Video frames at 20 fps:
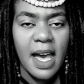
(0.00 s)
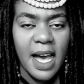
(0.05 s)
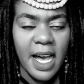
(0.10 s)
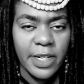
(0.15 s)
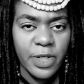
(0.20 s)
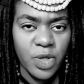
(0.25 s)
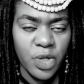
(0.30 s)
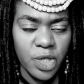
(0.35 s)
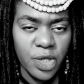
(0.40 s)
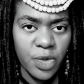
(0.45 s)

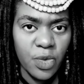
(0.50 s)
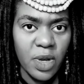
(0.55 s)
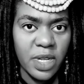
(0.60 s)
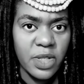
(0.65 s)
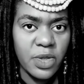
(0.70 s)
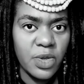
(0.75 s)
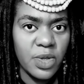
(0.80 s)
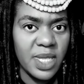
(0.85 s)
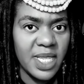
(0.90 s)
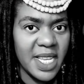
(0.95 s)
I do not
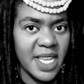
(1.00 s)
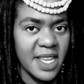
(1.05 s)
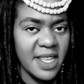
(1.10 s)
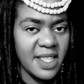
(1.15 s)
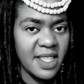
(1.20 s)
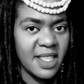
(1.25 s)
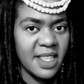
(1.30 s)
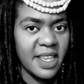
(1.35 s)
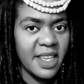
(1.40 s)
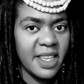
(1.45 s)
want to
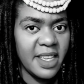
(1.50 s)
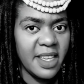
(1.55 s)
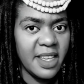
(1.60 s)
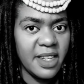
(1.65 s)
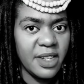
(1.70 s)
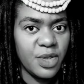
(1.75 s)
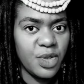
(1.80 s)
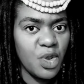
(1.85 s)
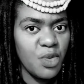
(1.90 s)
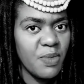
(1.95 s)
say
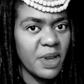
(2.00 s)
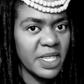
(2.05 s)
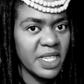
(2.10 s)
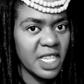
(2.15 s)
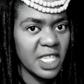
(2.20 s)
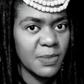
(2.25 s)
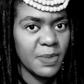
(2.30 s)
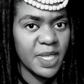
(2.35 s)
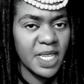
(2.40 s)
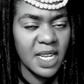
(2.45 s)
too much,
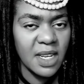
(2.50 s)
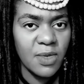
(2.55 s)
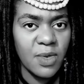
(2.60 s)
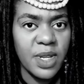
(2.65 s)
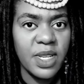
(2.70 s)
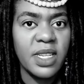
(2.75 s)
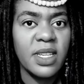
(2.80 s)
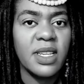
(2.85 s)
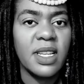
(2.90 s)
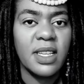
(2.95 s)
especially
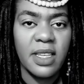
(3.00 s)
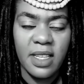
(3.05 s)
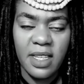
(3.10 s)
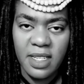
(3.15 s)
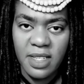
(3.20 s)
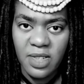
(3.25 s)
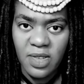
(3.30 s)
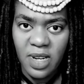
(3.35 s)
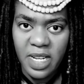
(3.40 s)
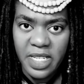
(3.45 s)
when
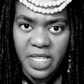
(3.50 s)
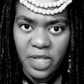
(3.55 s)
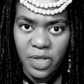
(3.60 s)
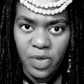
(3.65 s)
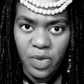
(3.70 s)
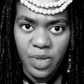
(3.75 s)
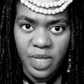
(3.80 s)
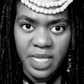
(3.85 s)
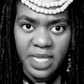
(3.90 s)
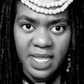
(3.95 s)
related
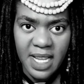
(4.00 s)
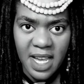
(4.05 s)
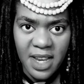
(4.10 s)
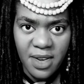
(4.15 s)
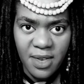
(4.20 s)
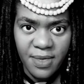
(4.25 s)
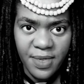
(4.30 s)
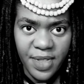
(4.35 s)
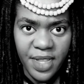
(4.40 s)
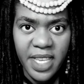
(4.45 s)
to this
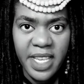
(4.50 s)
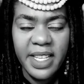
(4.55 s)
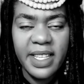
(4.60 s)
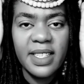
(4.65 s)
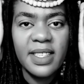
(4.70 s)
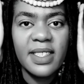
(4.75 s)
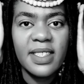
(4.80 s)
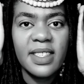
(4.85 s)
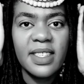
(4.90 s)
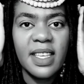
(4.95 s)
kind of
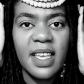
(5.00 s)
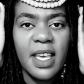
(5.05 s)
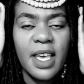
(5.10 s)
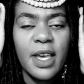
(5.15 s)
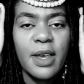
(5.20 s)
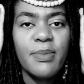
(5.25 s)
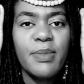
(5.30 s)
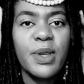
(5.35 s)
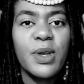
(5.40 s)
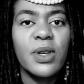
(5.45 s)
things,
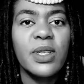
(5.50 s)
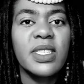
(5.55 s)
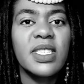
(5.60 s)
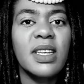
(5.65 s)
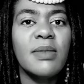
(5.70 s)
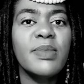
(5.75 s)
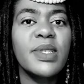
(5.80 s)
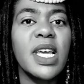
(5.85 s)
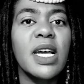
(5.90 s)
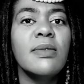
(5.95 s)
because
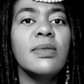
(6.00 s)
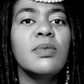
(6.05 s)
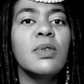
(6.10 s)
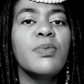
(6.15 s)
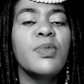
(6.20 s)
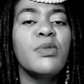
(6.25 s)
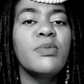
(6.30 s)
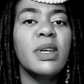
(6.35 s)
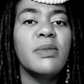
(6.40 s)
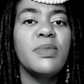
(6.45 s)
sometimes
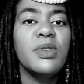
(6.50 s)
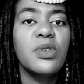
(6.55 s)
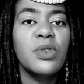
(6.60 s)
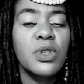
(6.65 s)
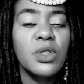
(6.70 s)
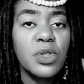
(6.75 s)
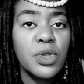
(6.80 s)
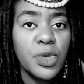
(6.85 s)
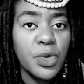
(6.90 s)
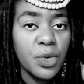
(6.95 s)
people might be
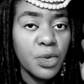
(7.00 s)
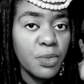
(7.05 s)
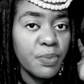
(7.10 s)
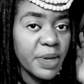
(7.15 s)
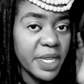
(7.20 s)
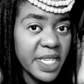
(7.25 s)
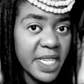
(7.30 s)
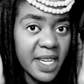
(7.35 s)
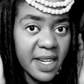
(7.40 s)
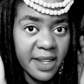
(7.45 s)
going through
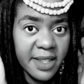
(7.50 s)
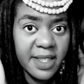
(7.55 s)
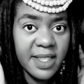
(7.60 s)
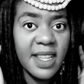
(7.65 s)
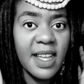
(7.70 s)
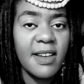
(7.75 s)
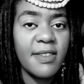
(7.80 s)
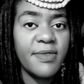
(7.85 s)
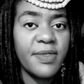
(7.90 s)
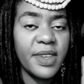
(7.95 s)
medical
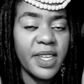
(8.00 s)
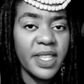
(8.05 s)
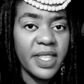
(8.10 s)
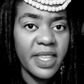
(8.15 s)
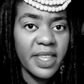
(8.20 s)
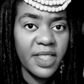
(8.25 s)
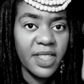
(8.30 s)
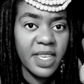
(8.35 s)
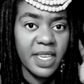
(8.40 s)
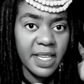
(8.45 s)
stuff and
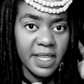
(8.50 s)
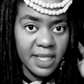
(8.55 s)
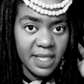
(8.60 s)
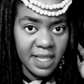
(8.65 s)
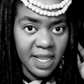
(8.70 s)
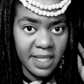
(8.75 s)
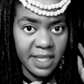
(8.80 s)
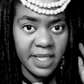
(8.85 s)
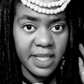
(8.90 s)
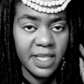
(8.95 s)
they think
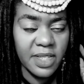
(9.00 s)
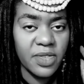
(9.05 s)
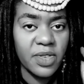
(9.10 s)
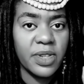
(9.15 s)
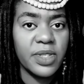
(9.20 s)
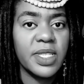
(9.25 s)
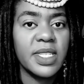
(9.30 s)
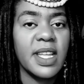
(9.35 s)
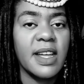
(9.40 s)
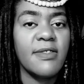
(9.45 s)
it's
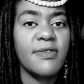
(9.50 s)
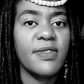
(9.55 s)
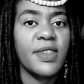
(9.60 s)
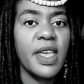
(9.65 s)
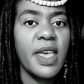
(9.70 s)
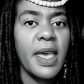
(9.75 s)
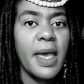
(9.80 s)
ancestral stuff.